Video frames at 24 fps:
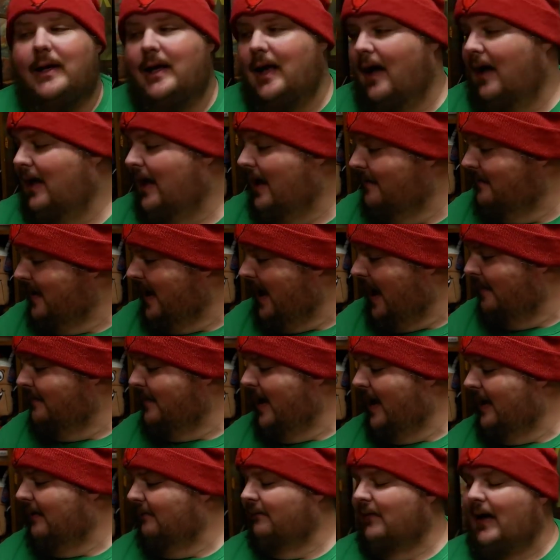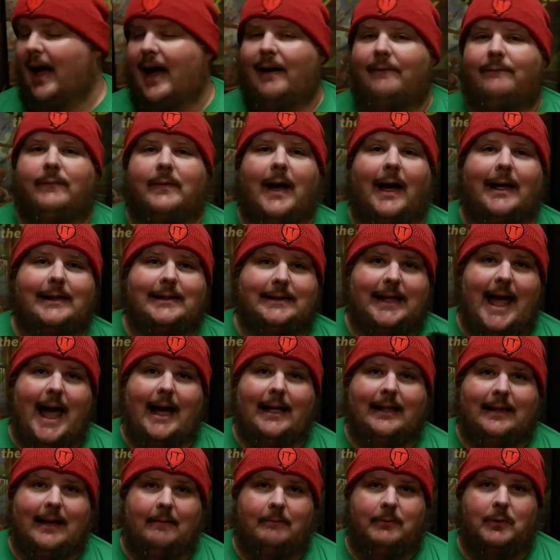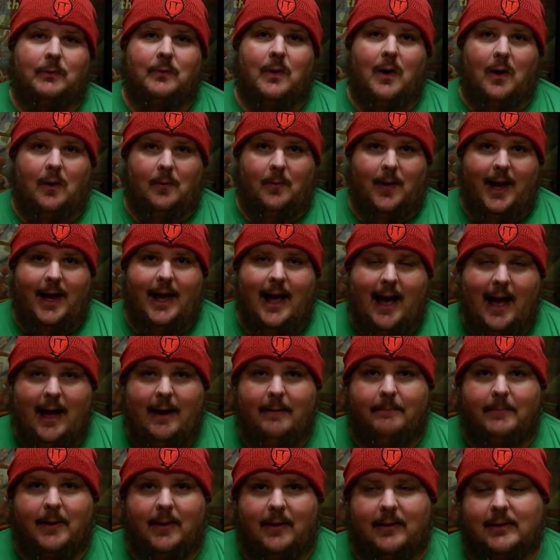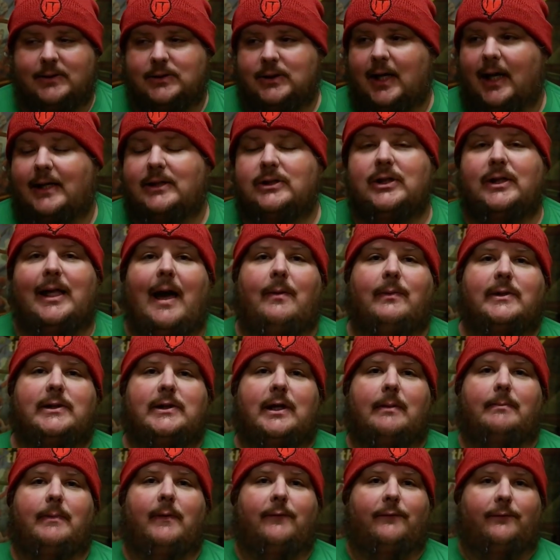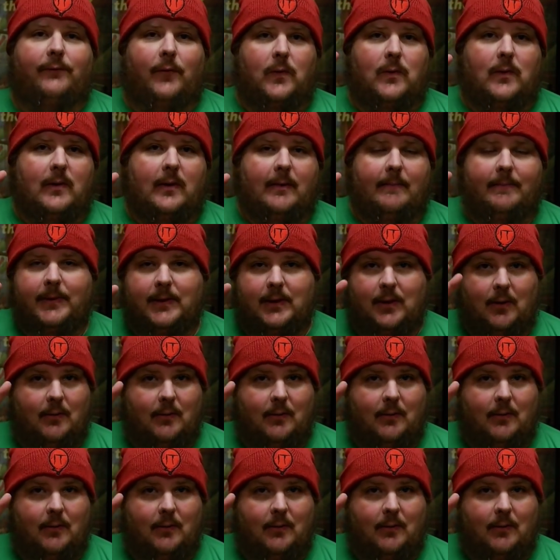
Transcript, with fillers: Y'all, I'm, I'm, out of, I, I stacked them the wrong way. I apologize. So that was number four.